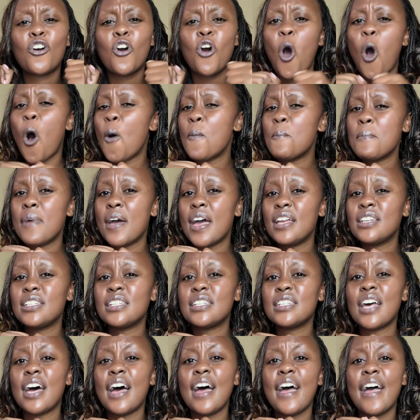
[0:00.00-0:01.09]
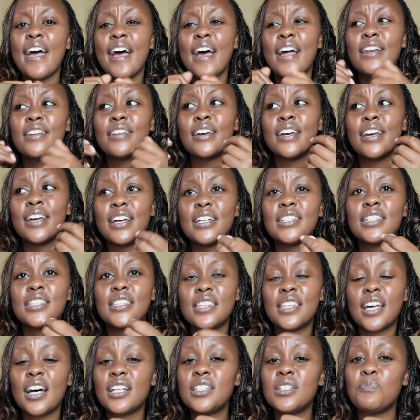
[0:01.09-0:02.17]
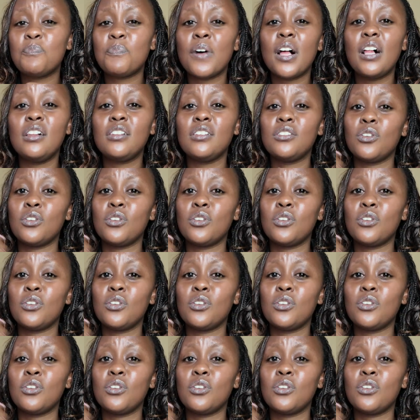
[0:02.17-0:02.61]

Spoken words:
comment, and hit that bell